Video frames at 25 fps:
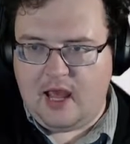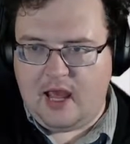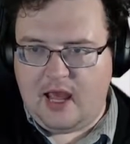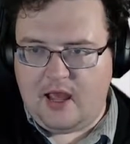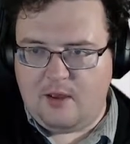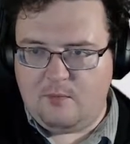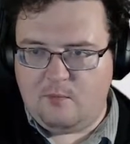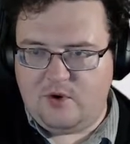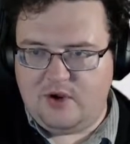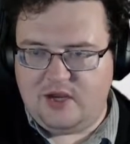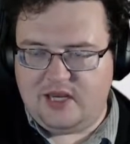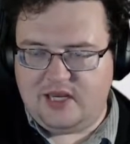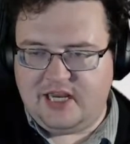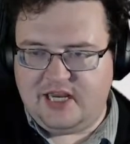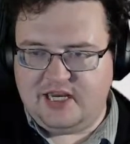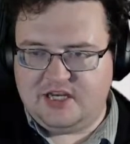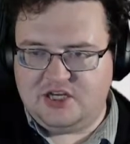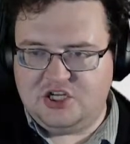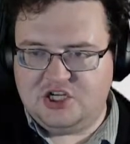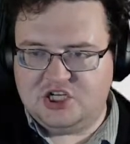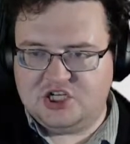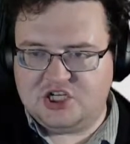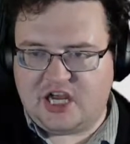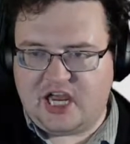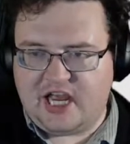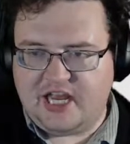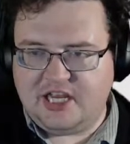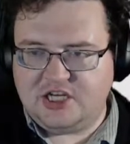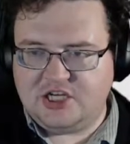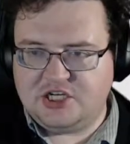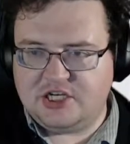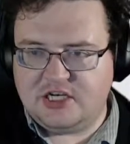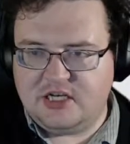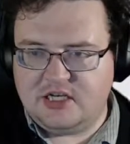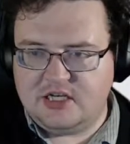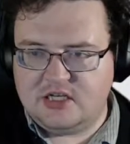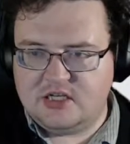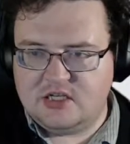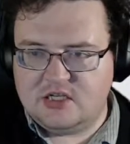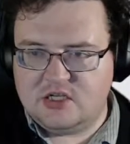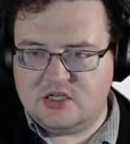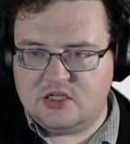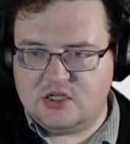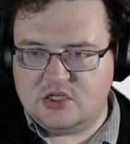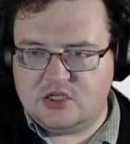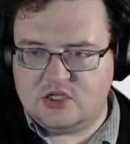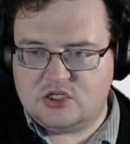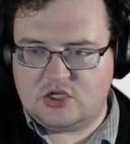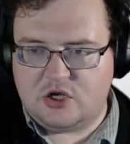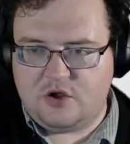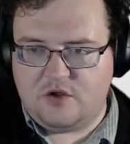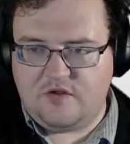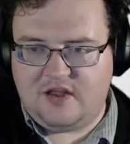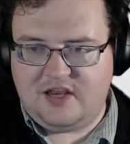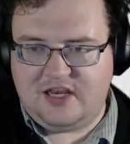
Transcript: and we need to change it so